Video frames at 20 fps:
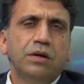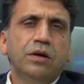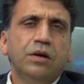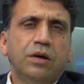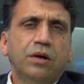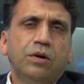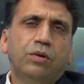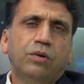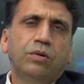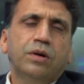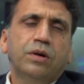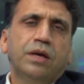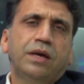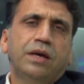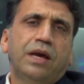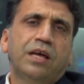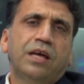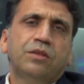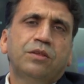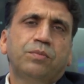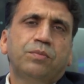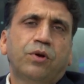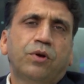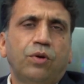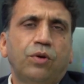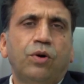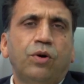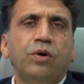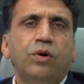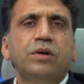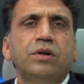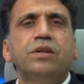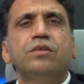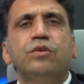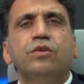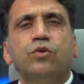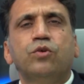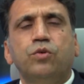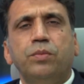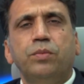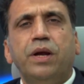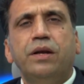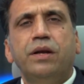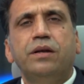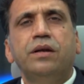okay, as per law, it is recommended